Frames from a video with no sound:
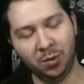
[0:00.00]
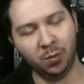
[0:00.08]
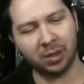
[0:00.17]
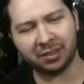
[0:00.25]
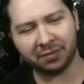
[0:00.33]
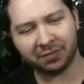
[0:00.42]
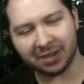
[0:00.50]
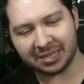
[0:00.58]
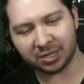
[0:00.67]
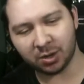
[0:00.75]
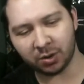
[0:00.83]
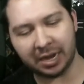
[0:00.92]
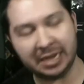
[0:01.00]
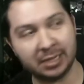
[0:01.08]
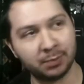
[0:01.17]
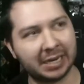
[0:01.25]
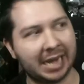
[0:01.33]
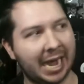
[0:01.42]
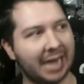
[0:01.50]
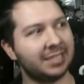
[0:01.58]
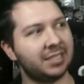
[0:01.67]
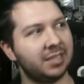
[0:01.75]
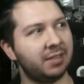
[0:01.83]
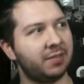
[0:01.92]
what the fuck is going on? Is
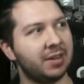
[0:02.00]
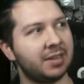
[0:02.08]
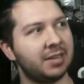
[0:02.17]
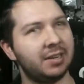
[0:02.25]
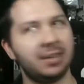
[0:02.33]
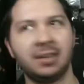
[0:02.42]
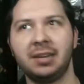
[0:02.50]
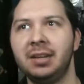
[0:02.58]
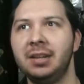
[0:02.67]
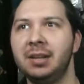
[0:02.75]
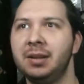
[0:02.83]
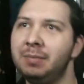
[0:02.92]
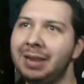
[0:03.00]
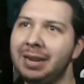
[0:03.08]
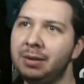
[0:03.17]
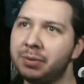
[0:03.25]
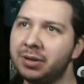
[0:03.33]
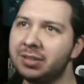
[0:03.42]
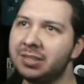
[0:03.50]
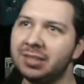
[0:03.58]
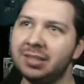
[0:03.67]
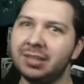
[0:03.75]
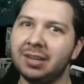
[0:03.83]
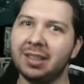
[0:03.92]
Mikasa the fucking main
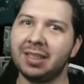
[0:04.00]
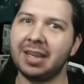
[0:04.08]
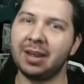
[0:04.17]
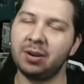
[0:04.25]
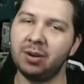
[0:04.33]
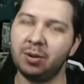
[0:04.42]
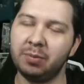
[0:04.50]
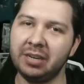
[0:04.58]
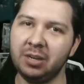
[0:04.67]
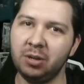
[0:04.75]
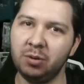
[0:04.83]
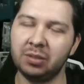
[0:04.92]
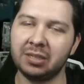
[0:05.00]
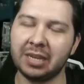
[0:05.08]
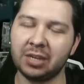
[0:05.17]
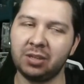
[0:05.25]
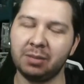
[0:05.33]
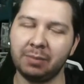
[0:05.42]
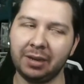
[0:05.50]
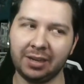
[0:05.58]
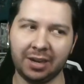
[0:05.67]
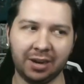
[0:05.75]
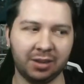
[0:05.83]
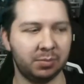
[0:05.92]
person that nobody knew was actually the main
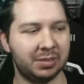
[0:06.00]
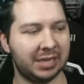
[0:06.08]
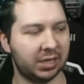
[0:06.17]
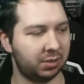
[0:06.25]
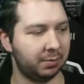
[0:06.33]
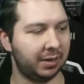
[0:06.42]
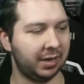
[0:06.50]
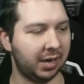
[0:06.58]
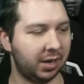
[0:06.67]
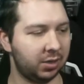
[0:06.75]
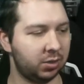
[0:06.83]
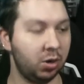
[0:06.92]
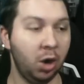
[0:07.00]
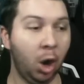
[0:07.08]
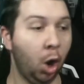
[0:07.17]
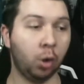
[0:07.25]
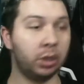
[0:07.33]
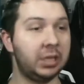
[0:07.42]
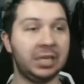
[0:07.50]
character was actually the main character? Or does